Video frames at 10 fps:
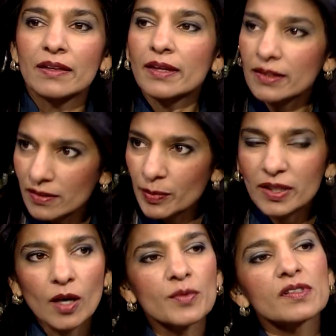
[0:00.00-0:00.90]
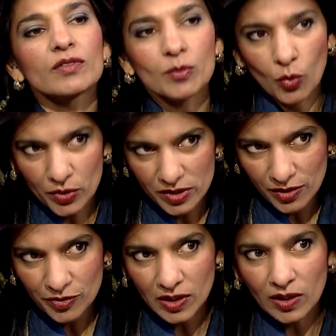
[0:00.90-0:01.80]
then it becomes even more
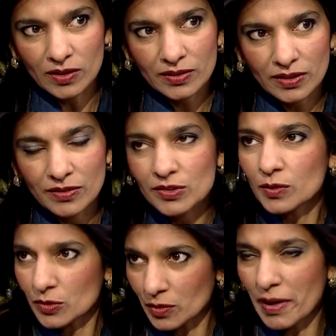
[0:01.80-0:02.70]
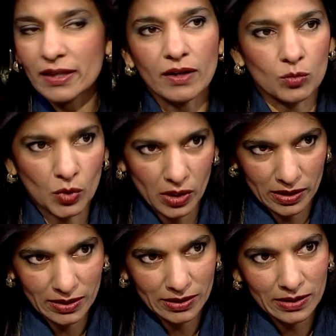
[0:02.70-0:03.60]
difficult to make that work.